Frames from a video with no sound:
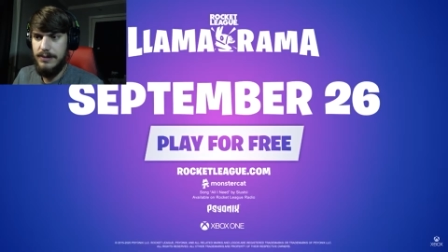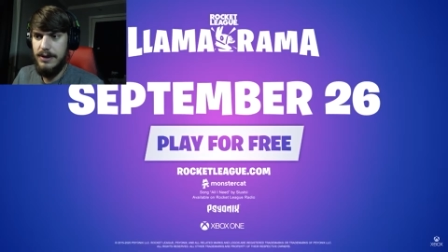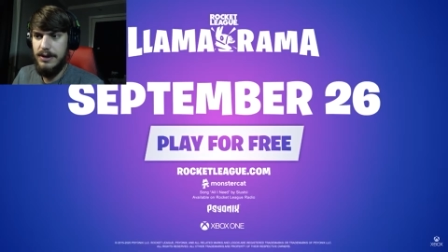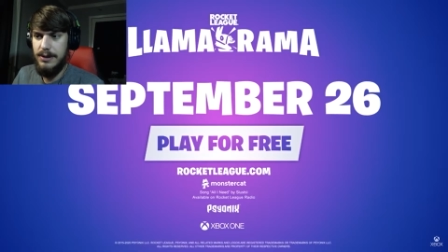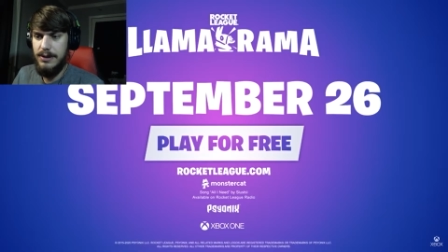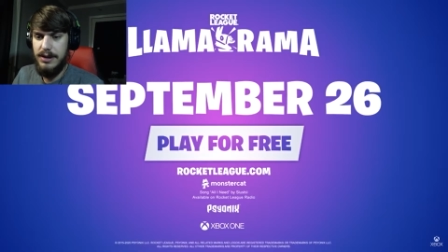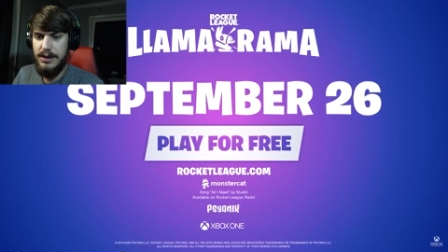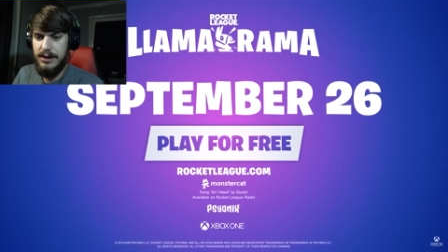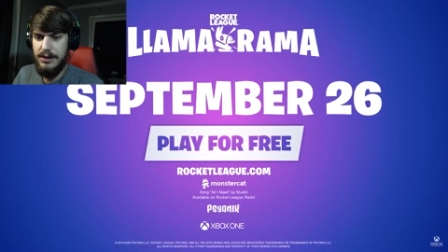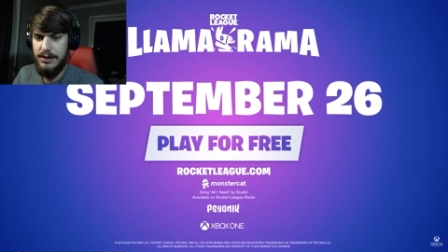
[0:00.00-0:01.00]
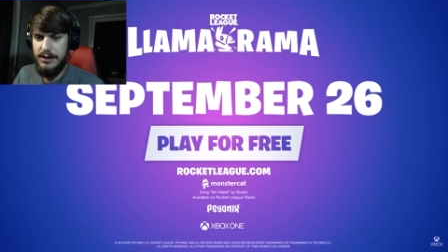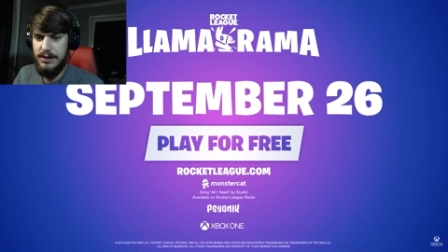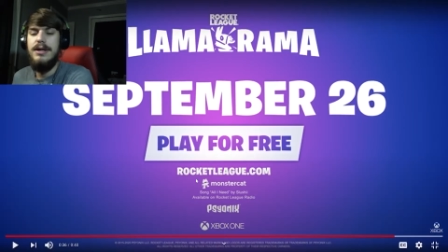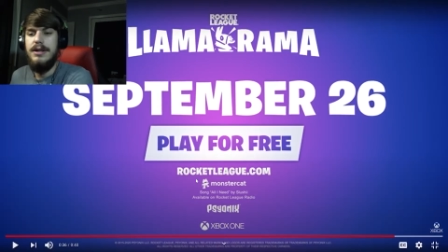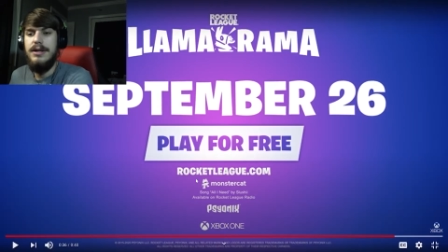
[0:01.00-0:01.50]
okay.
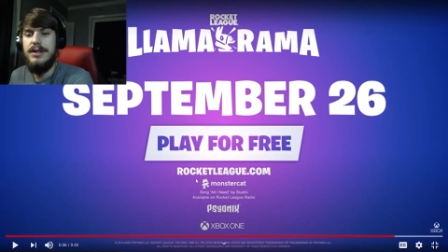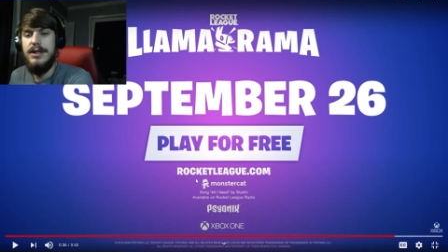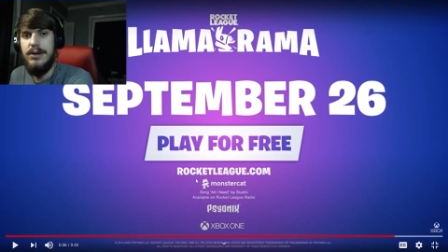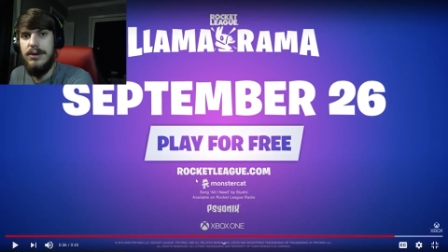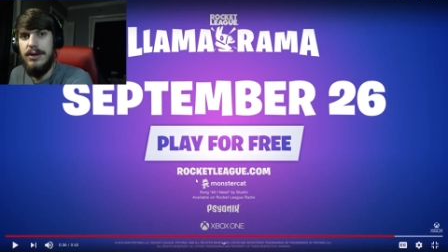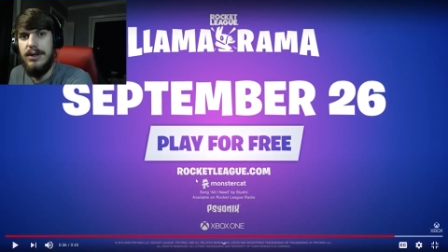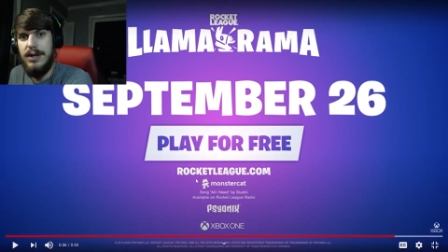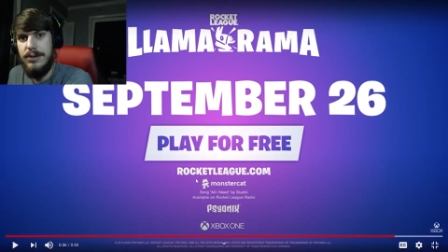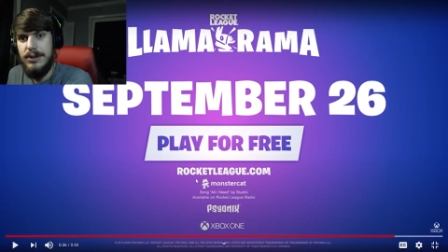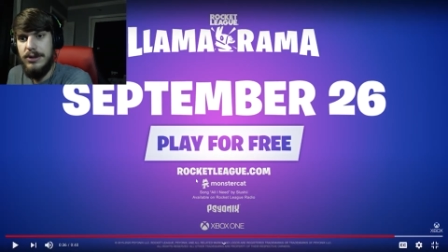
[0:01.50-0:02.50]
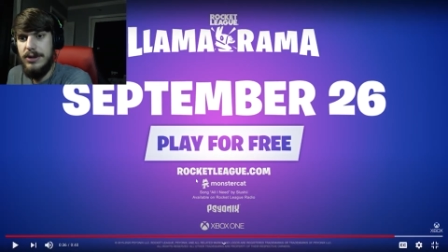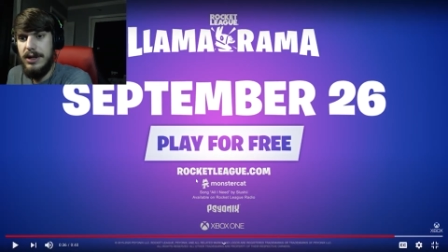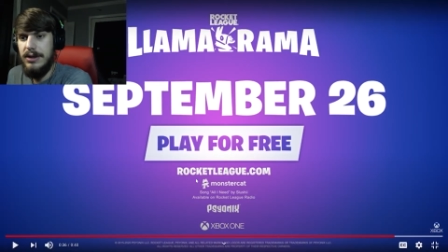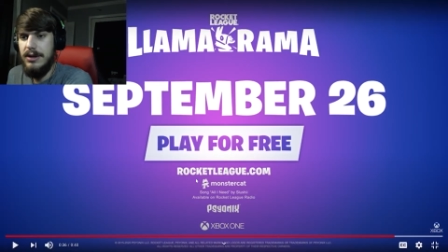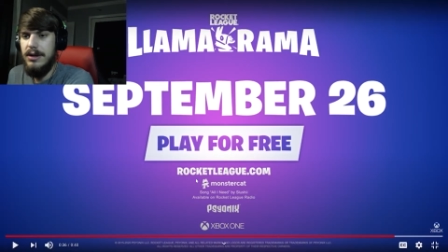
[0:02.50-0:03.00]
So that was the
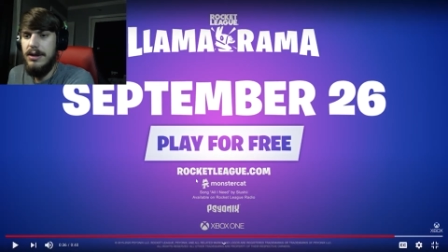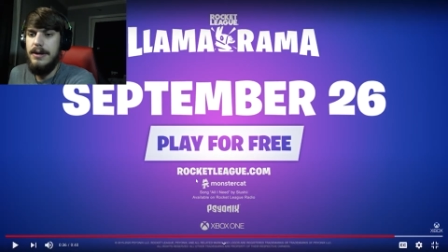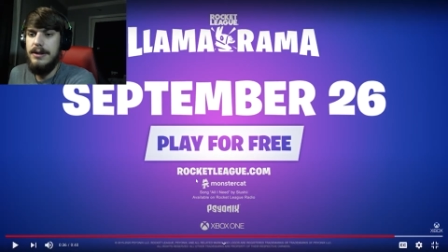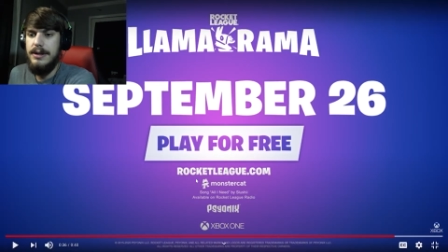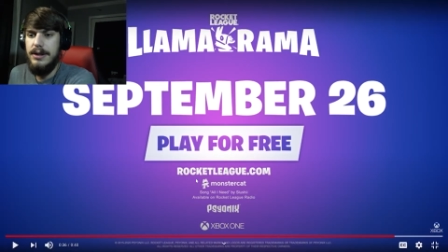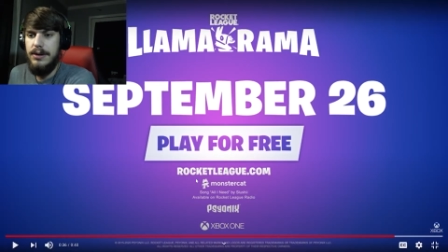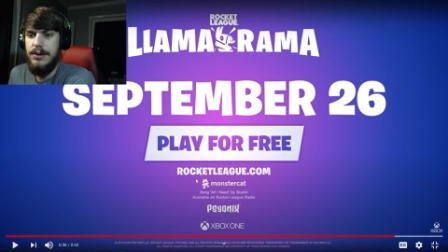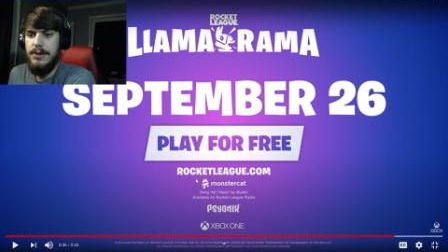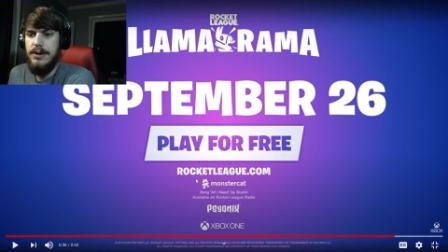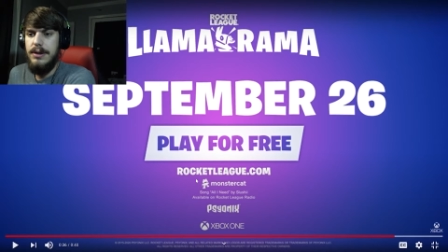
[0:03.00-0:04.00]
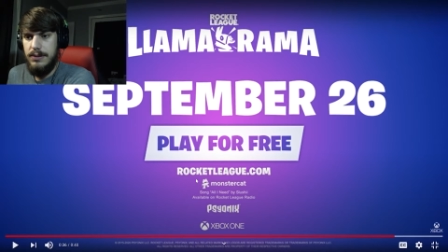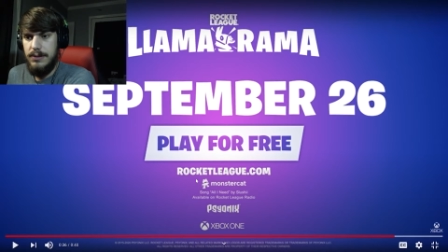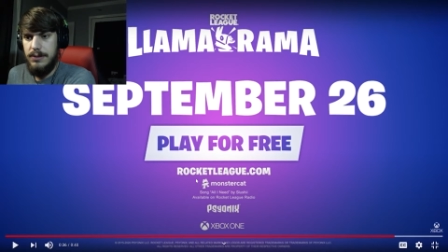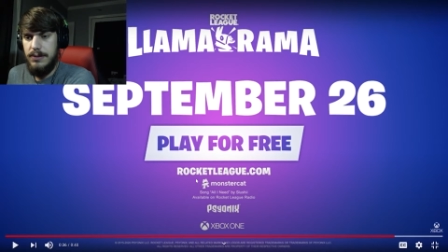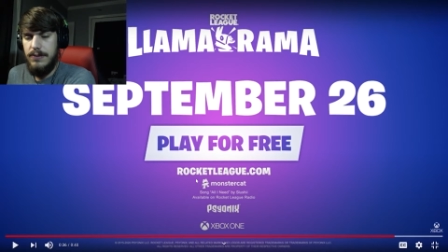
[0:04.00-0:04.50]
trailer. So
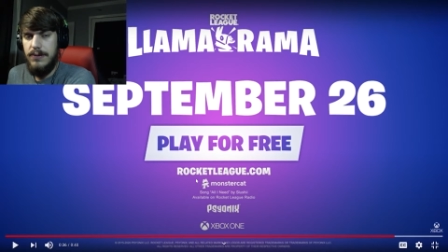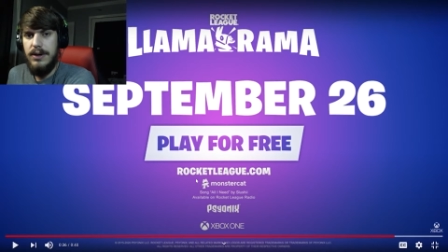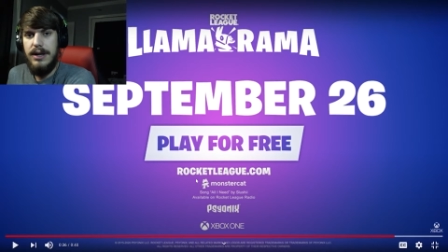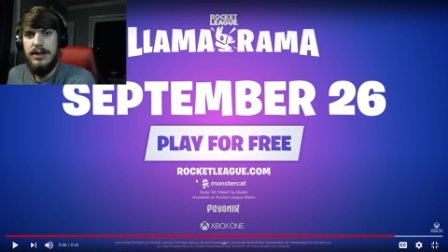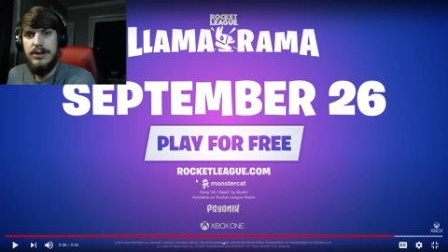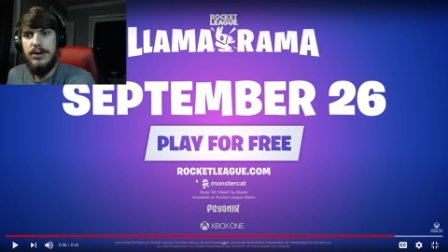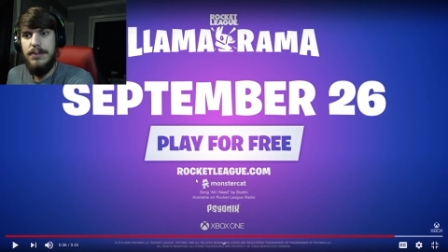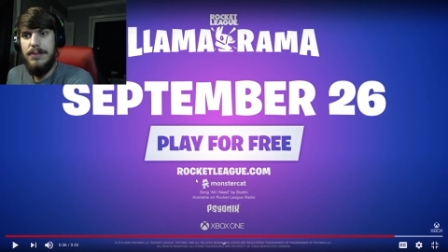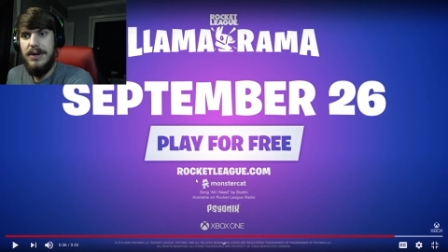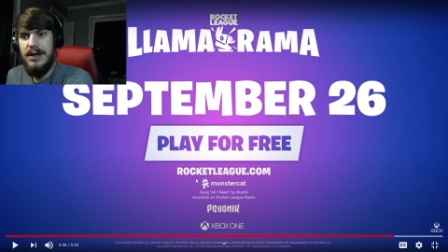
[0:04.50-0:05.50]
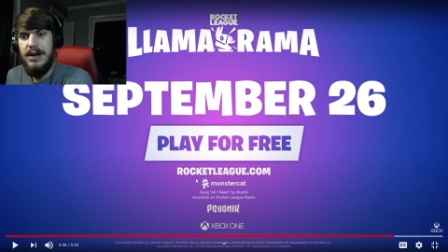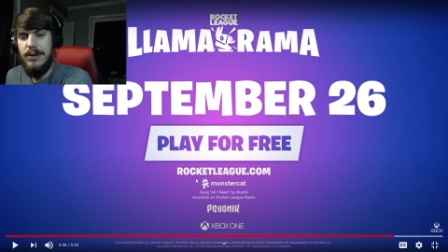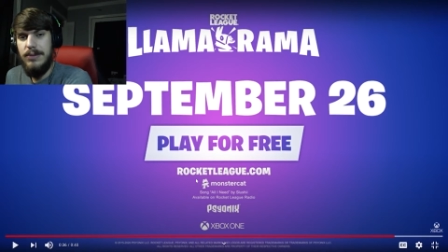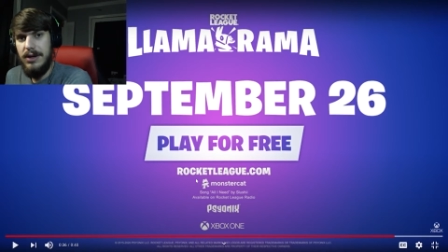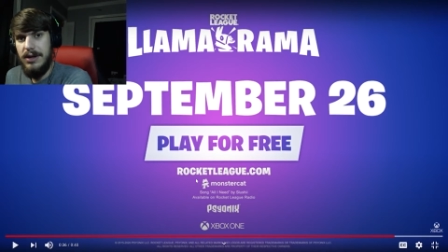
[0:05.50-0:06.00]
Fortnite's going to be
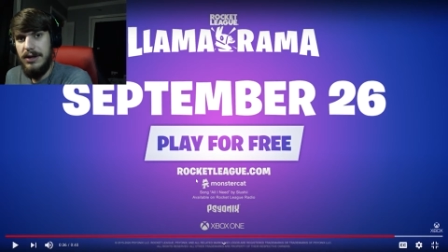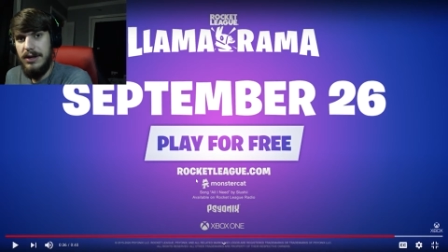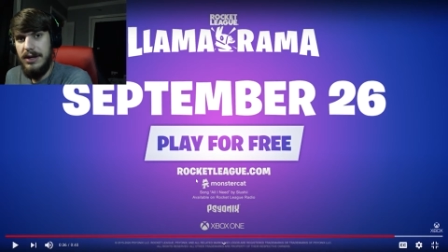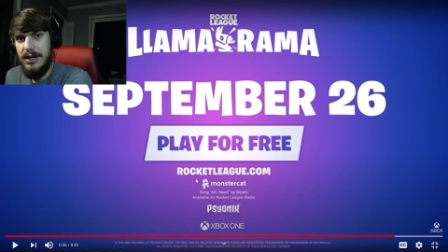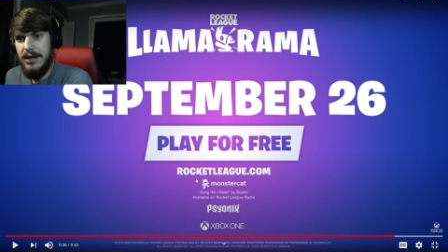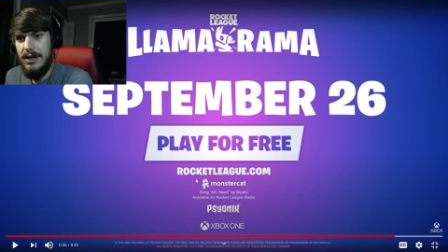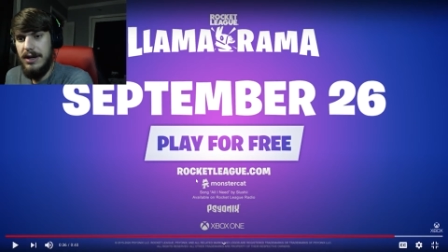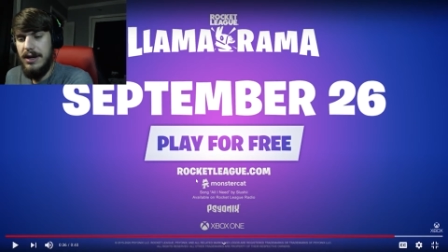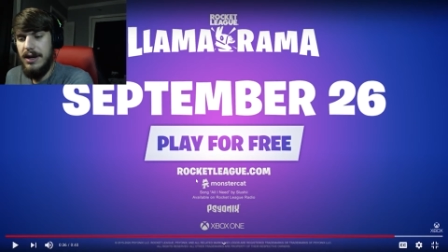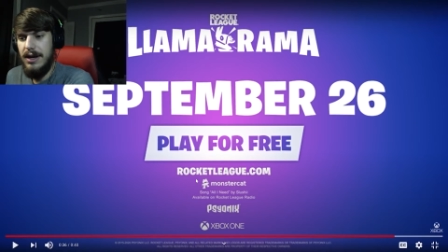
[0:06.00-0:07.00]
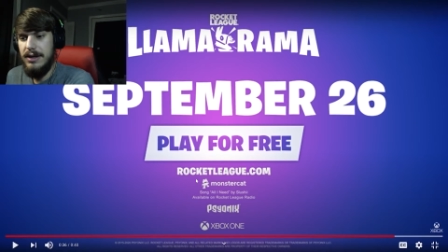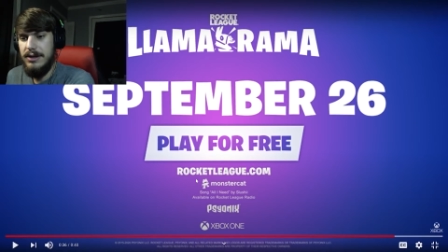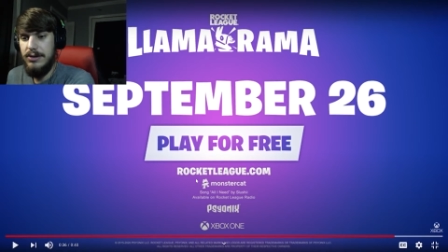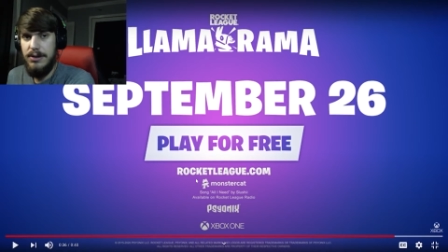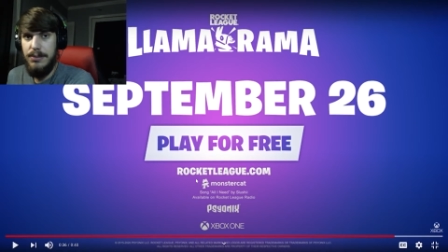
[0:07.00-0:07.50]
in Rocket League, and it's
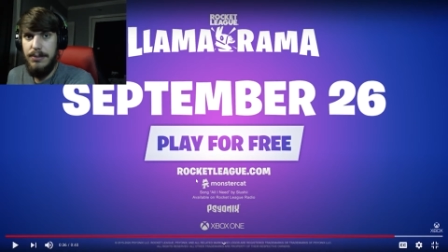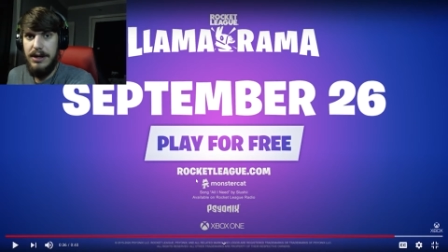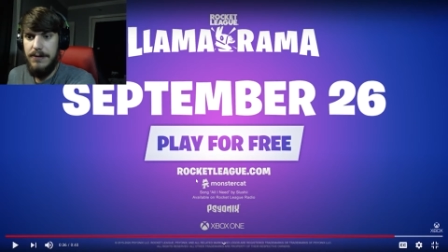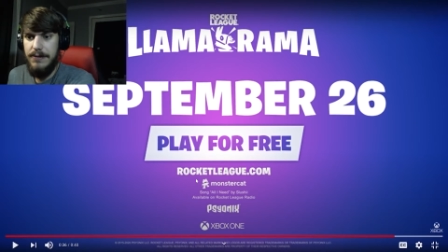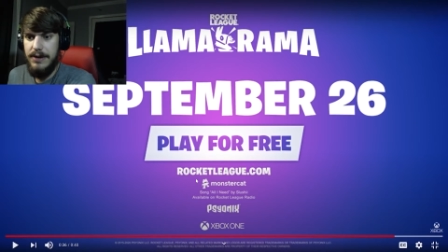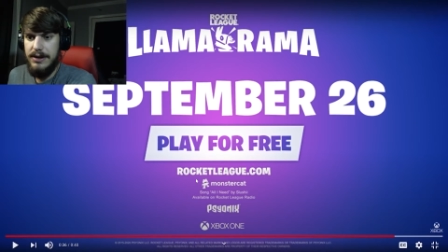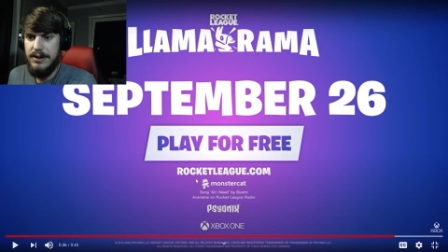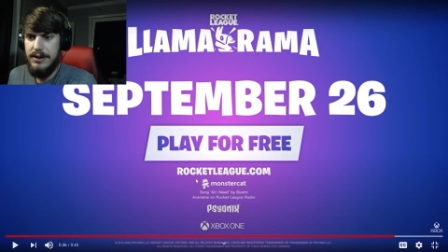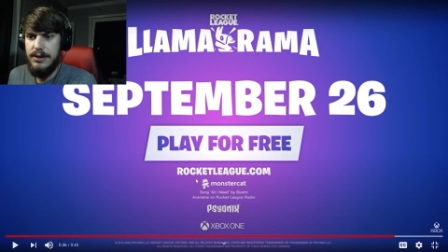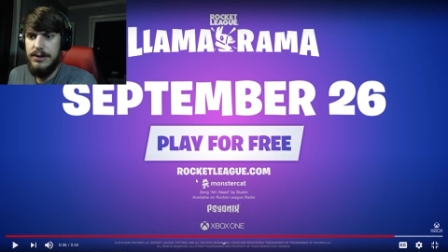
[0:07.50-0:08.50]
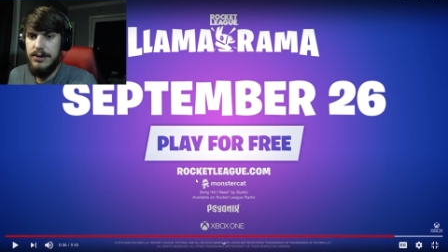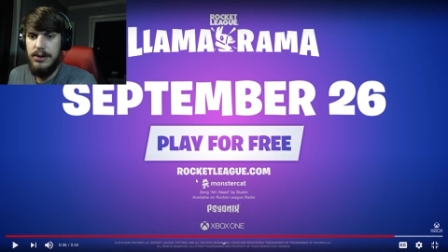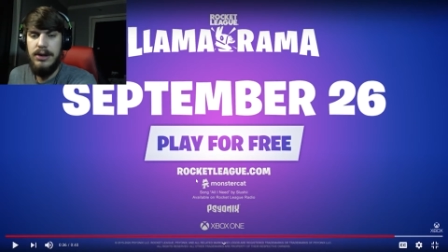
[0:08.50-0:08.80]
going to be an event starting